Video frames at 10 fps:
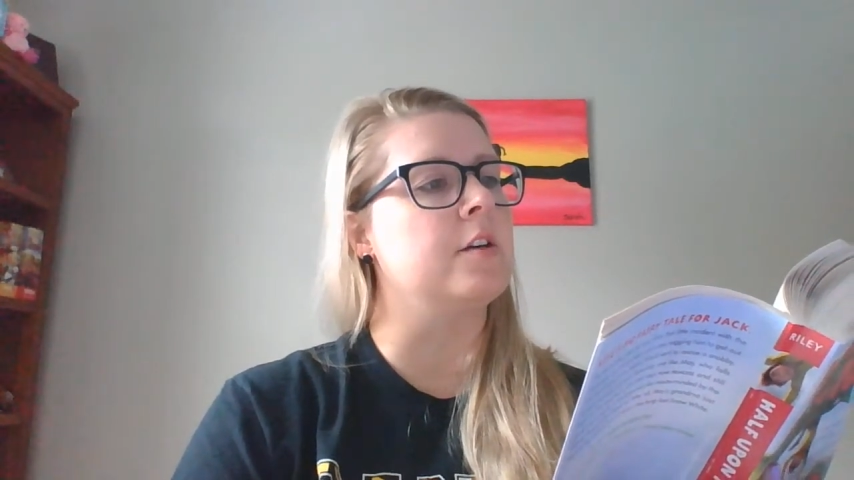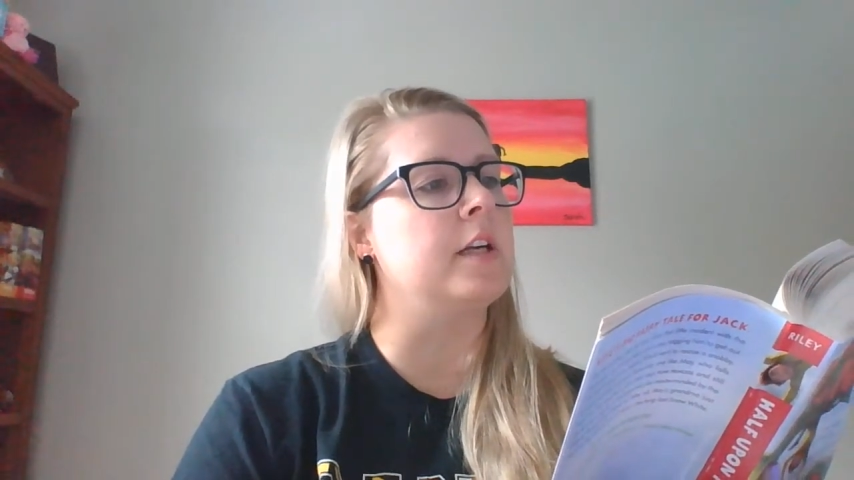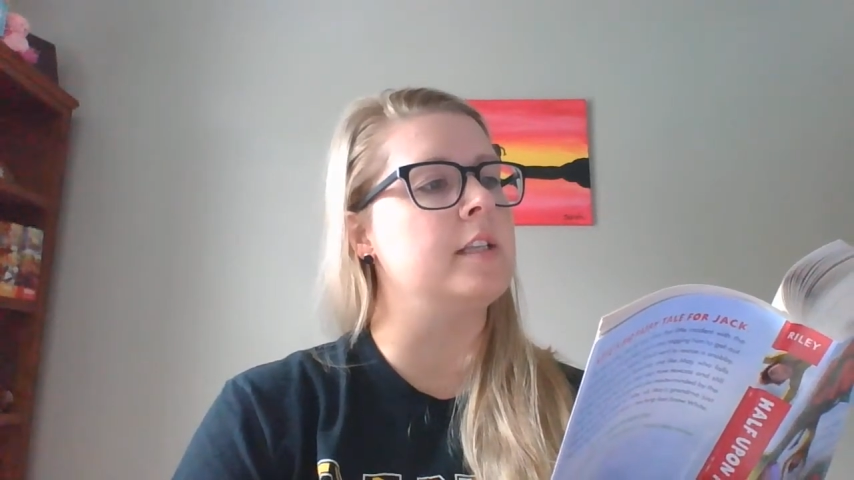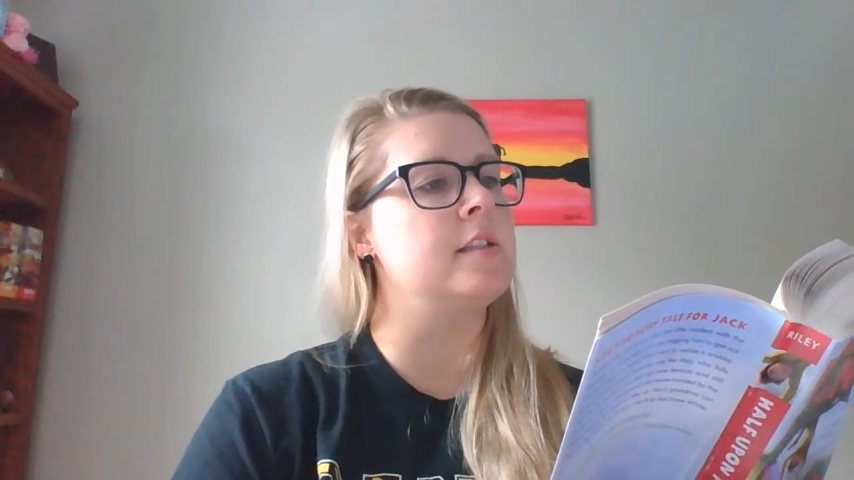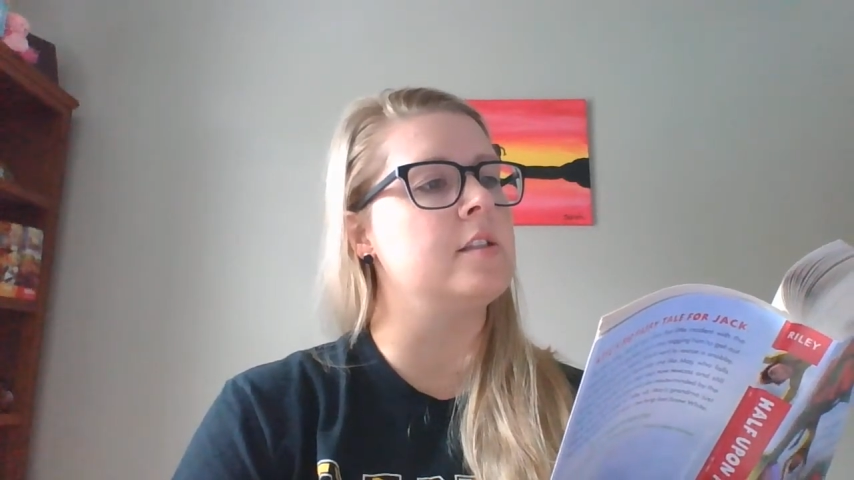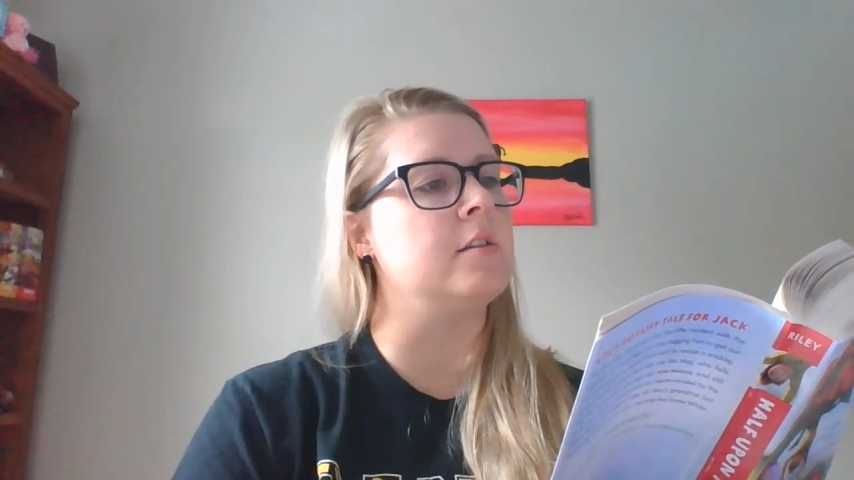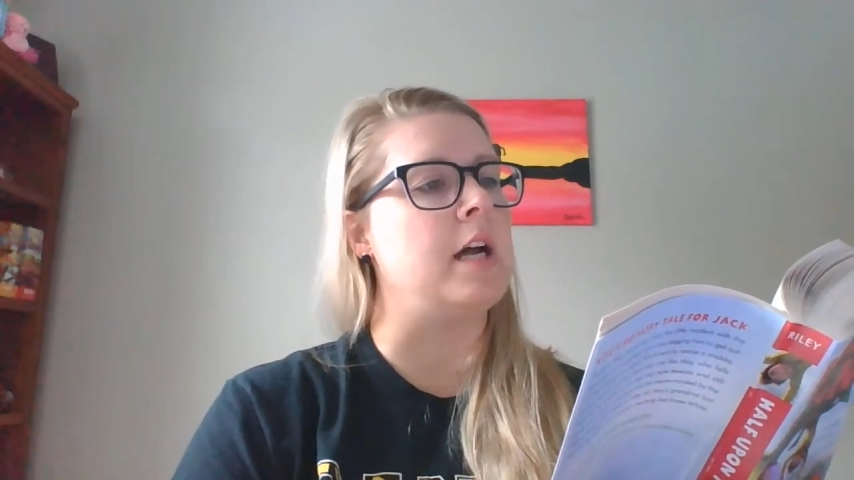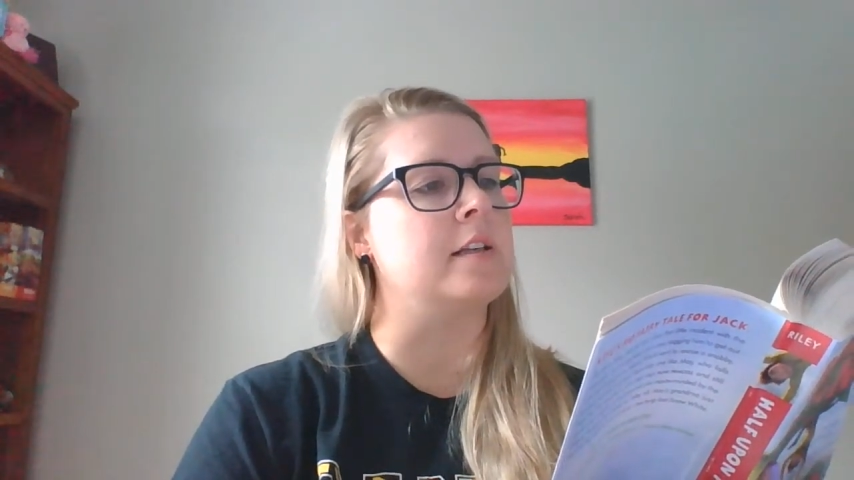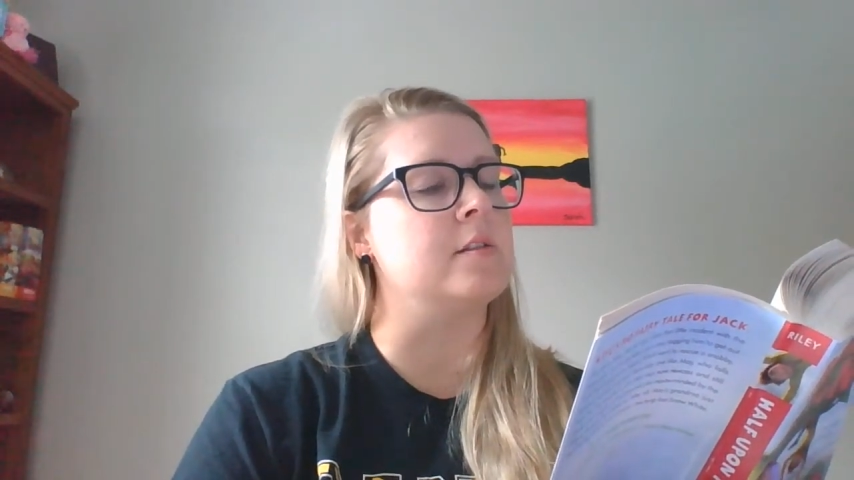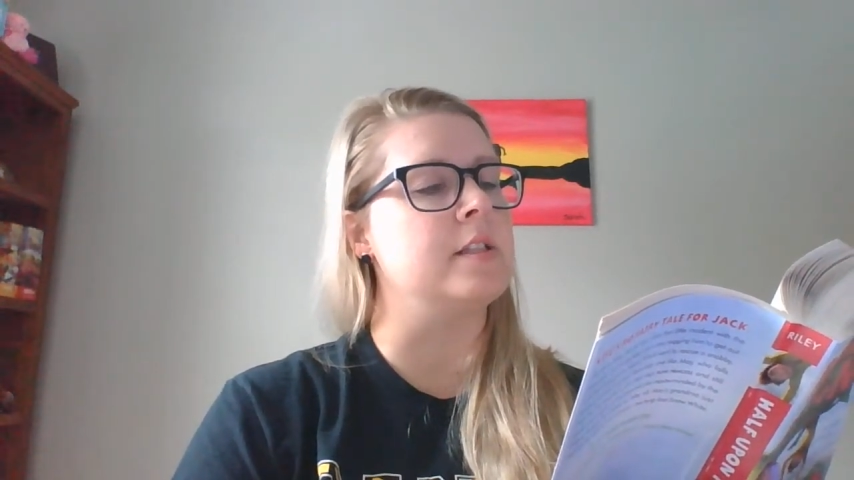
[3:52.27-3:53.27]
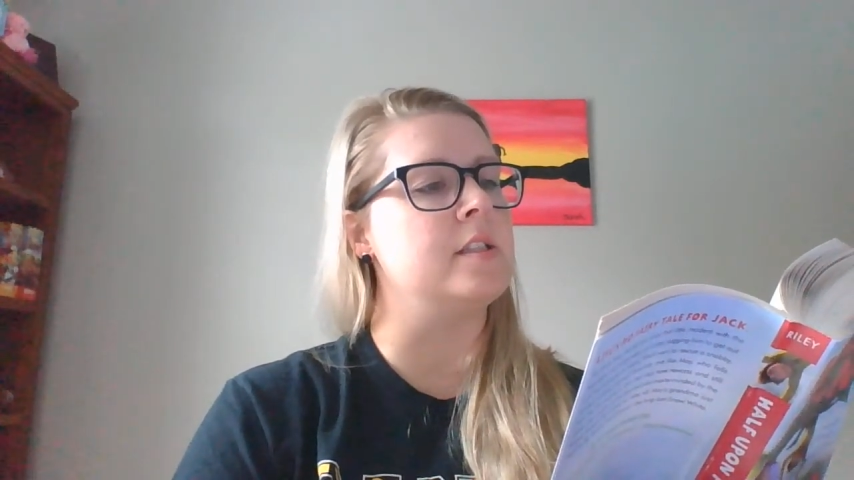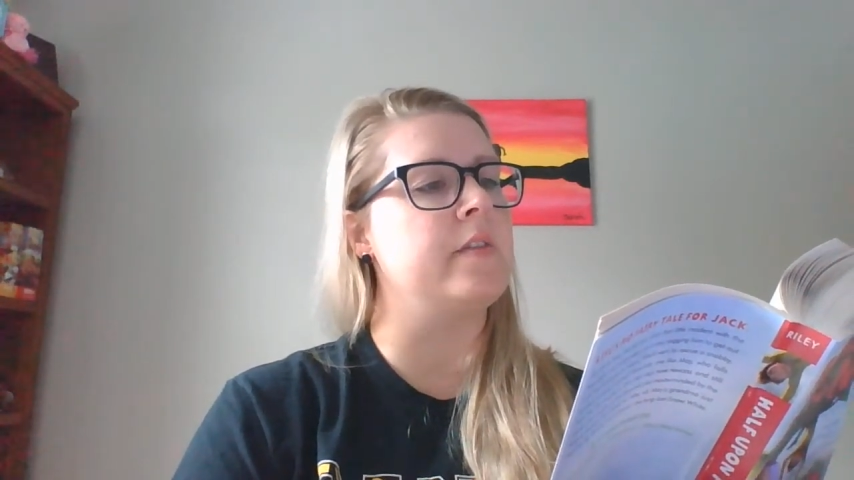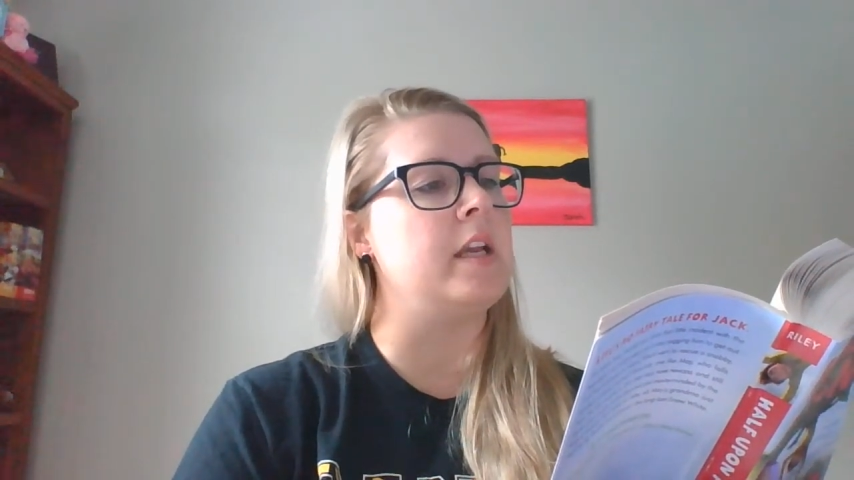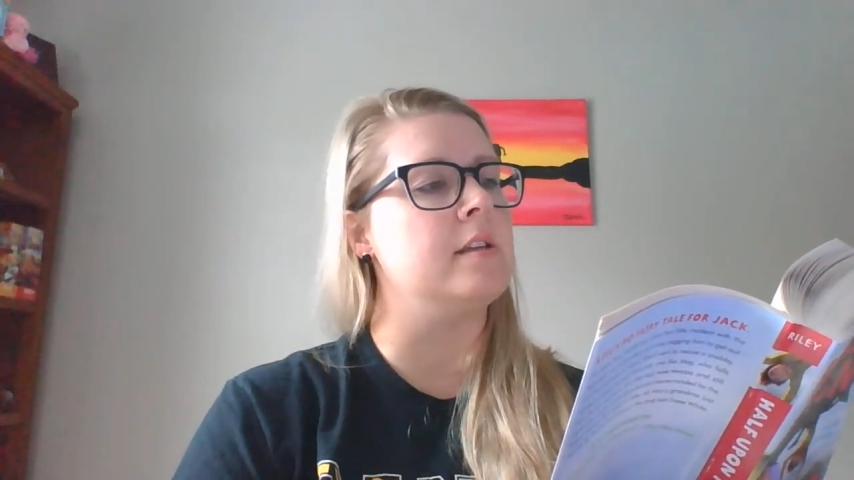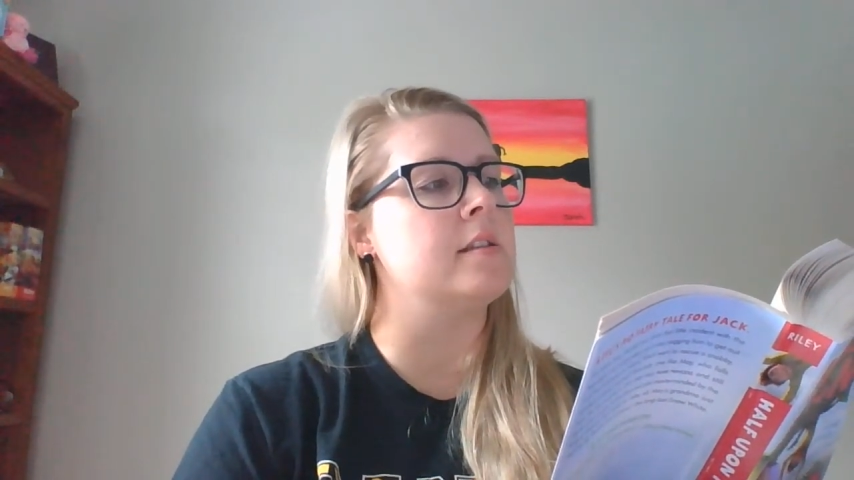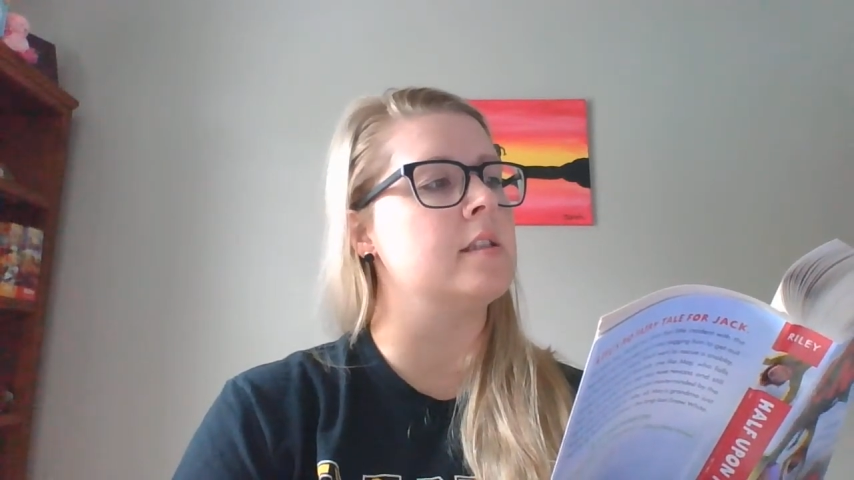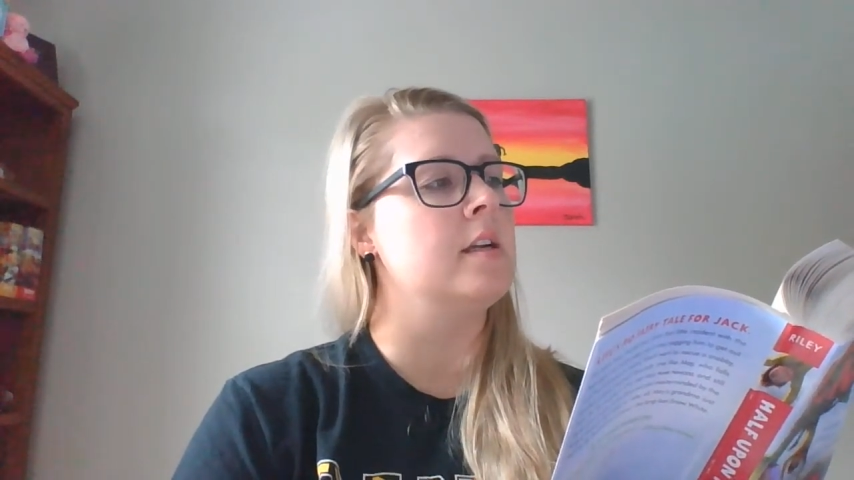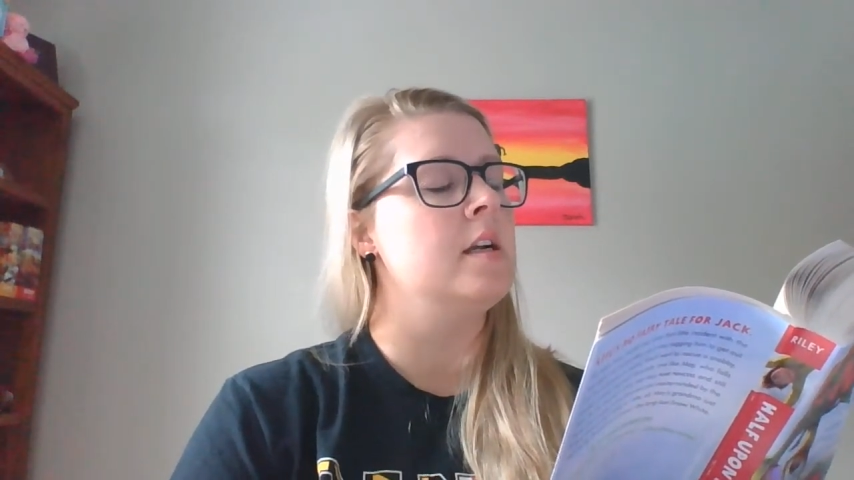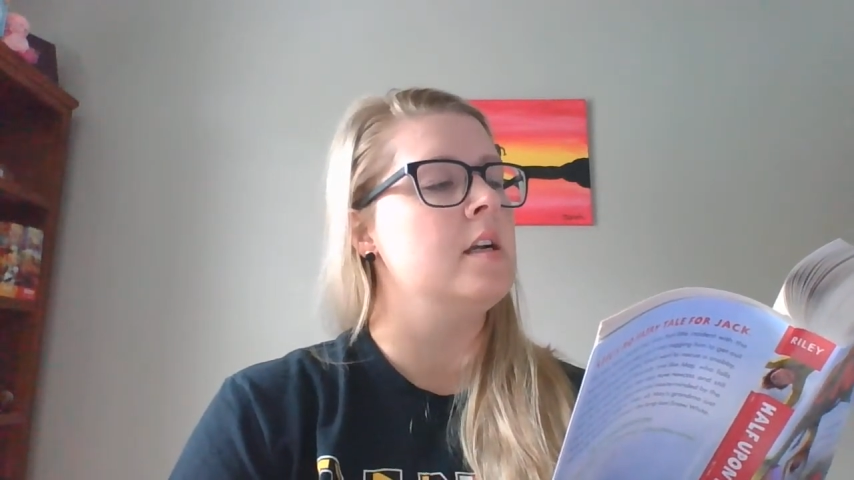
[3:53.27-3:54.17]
grin still locked on his face.